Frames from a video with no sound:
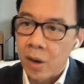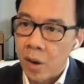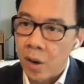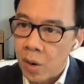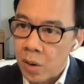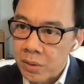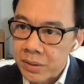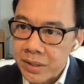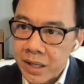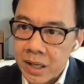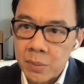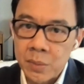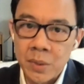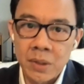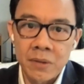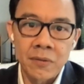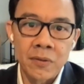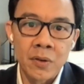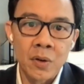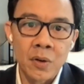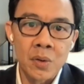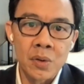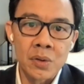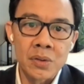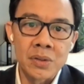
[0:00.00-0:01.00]
all network
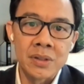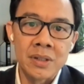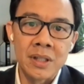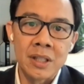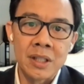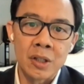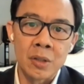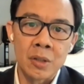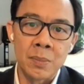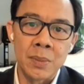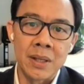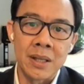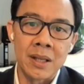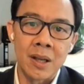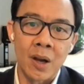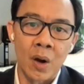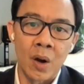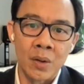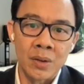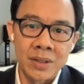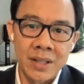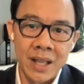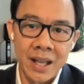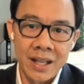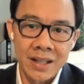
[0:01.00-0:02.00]
flows need to be
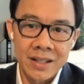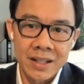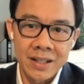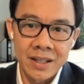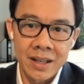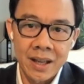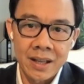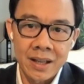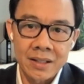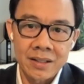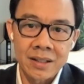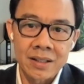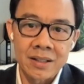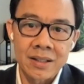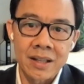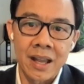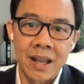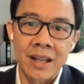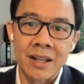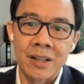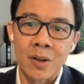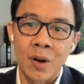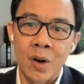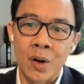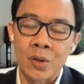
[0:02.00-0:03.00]
authenticated
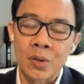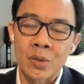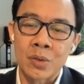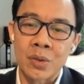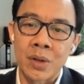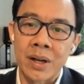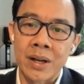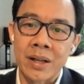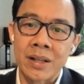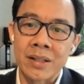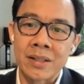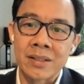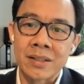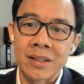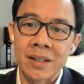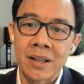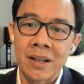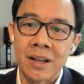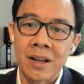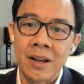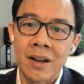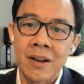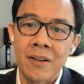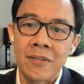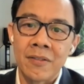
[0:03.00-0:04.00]
and authorized
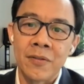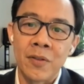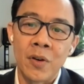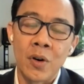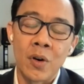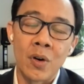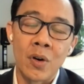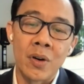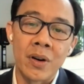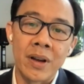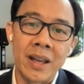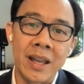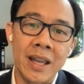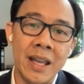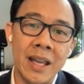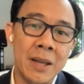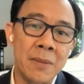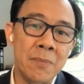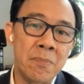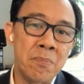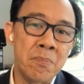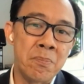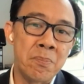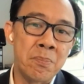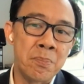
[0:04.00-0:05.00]
for
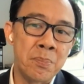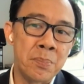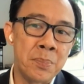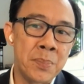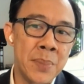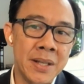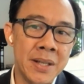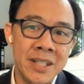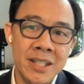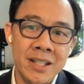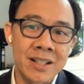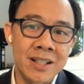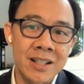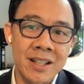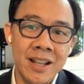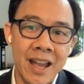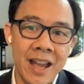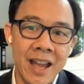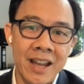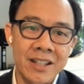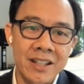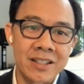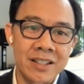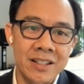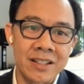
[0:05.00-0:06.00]
a particular
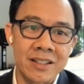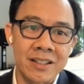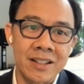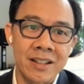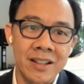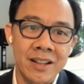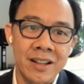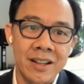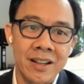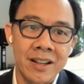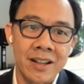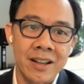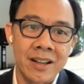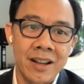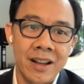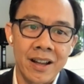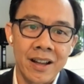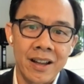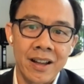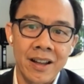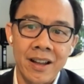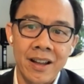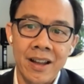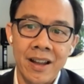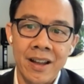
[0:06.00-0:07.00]
action.
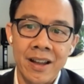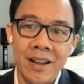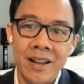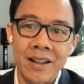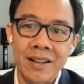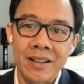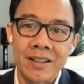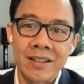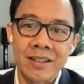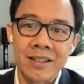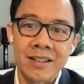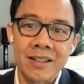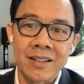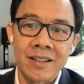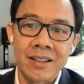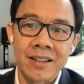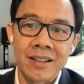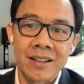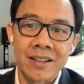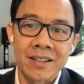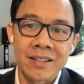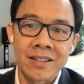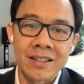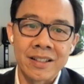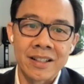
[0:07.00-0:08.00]
And
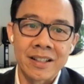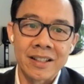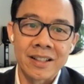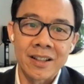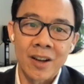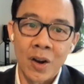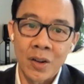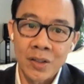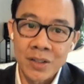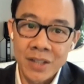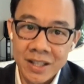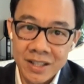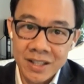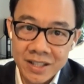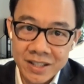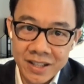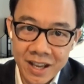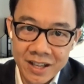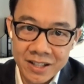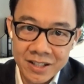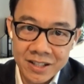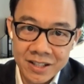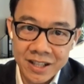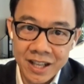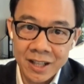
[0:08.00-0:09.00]
the
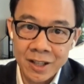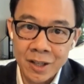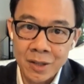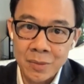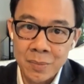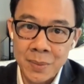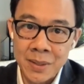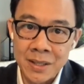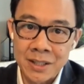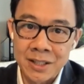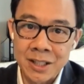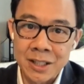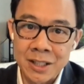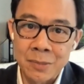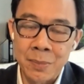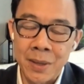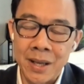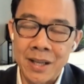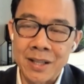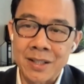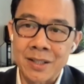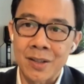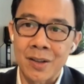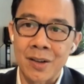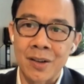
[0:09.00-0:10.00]
authentication cannot be just
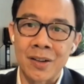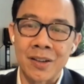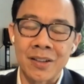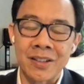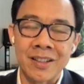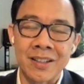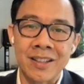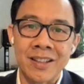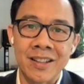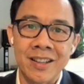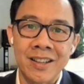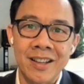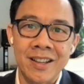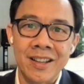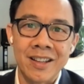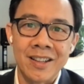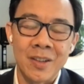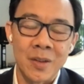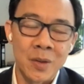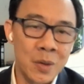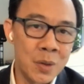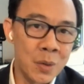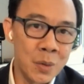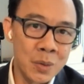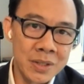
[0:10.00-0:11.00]
based on
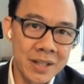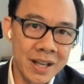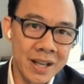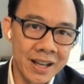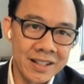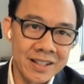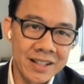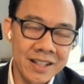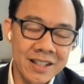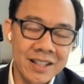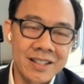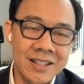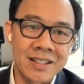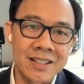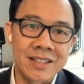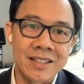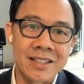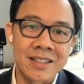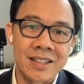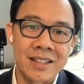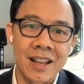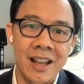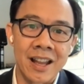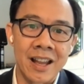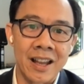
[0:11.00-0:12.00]
user
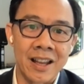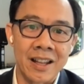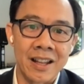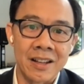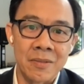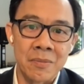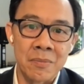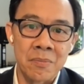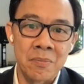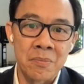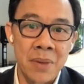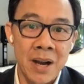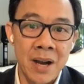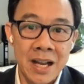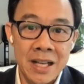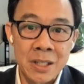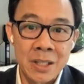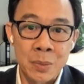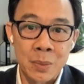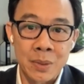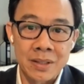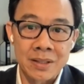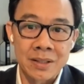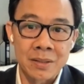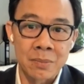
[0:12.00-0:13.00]
IDs and
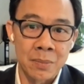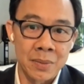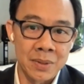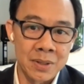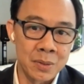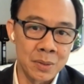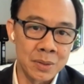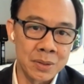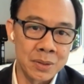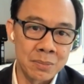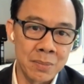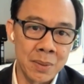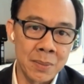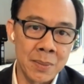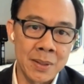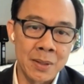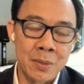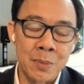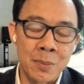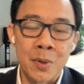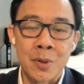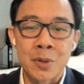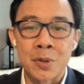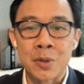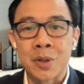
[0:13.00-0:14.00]
passwords, which was maybe
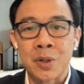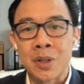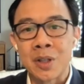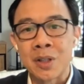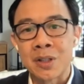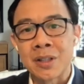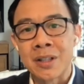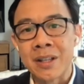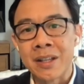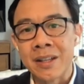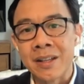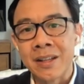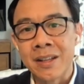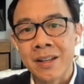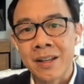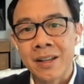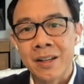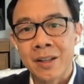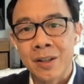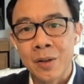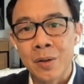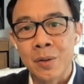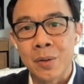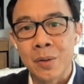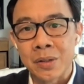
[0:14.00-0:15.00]
more traditionally
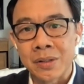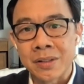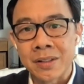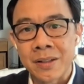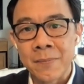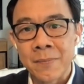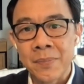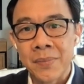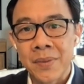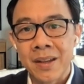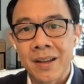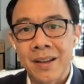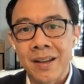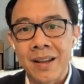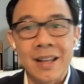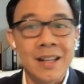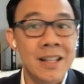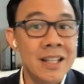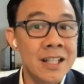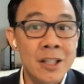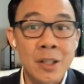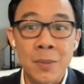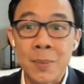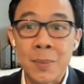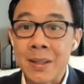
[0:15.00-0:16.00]
used. It
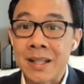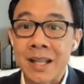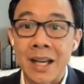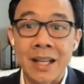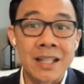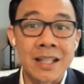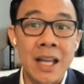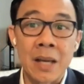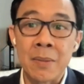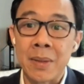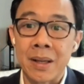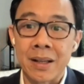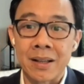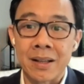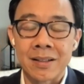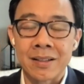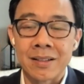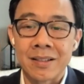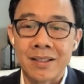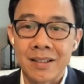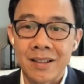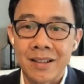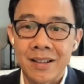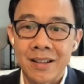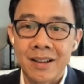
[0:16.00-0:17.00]
needs to be dynamic,
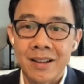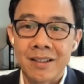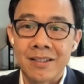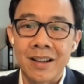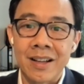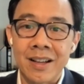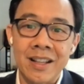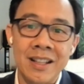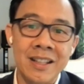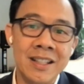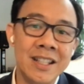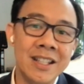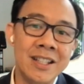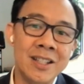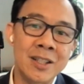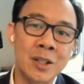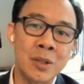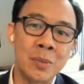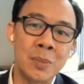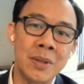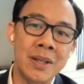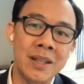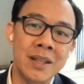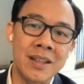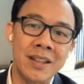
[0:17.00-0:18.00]
right? It needs
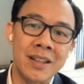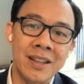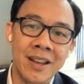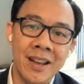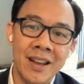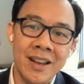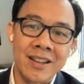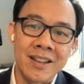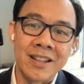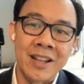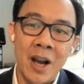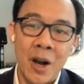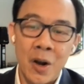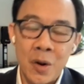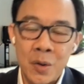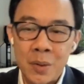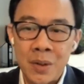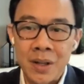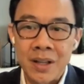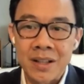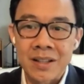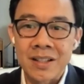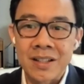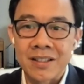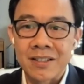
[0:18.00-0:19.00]
to be
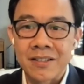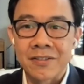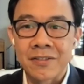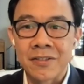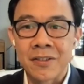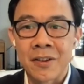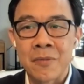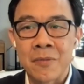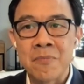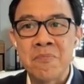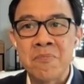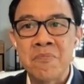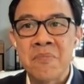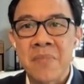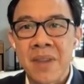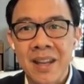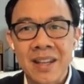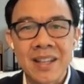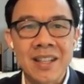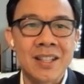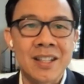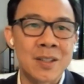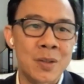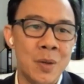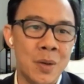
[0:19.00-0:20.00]
calculated from
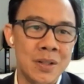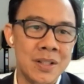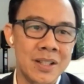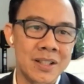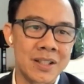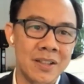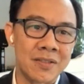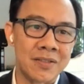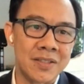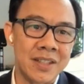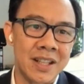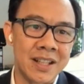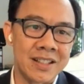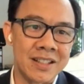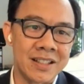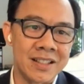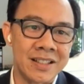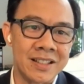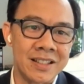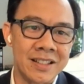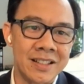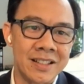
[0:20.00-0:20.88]
many sources of data.